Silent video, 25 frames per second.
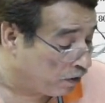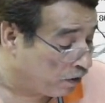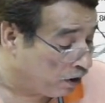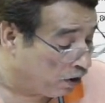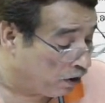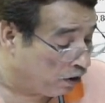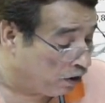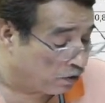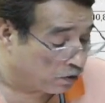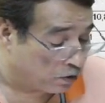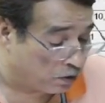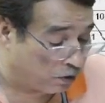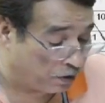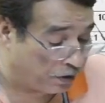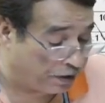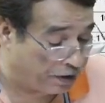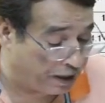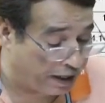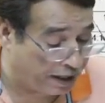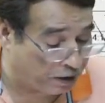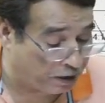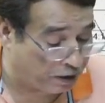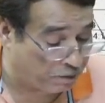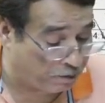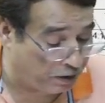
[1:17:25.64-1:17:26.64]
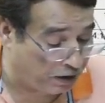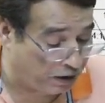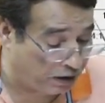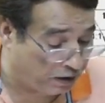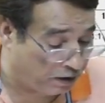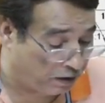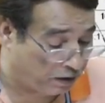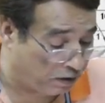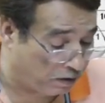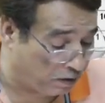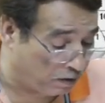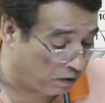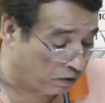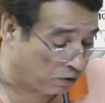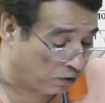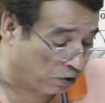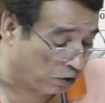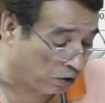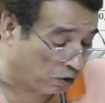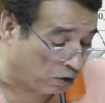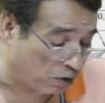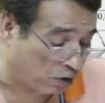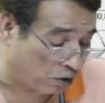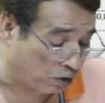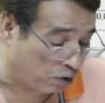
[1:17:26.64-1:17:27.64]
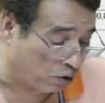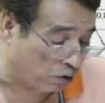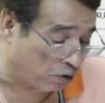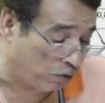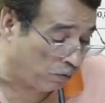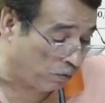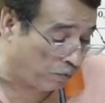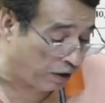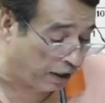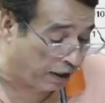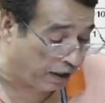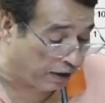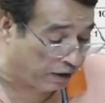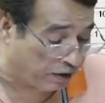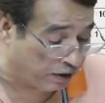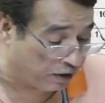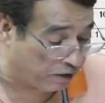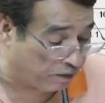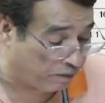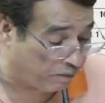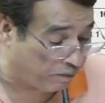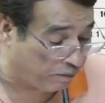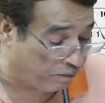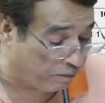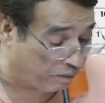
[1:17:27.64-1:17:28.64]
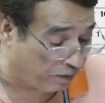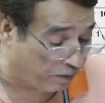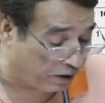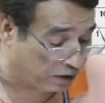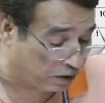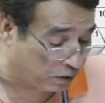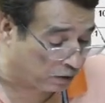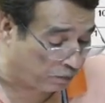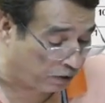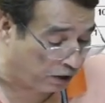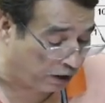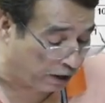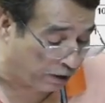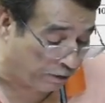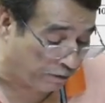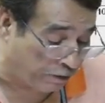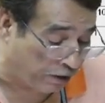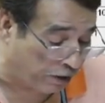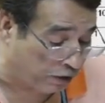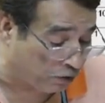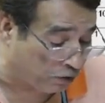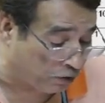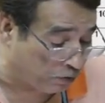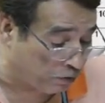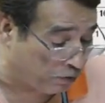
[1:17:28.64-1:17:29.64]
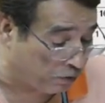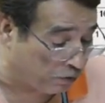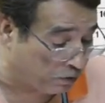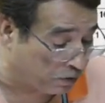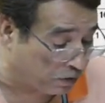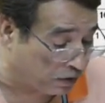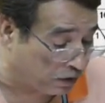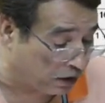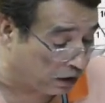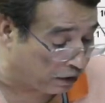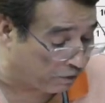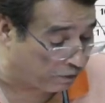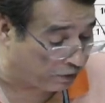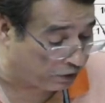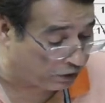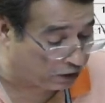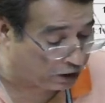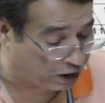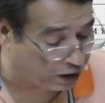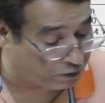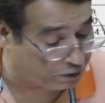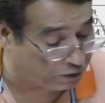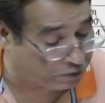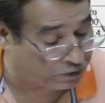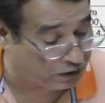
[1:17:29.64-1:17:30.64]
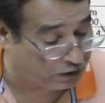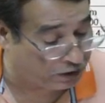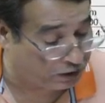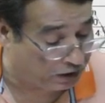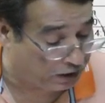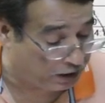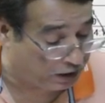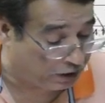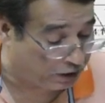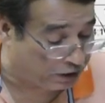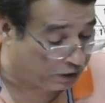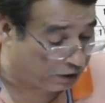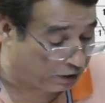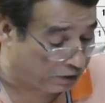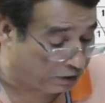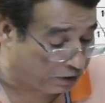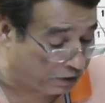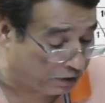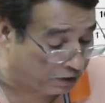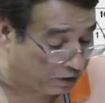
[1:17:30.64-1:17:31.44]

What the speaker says: So that means showroom rent must be equal to 7800.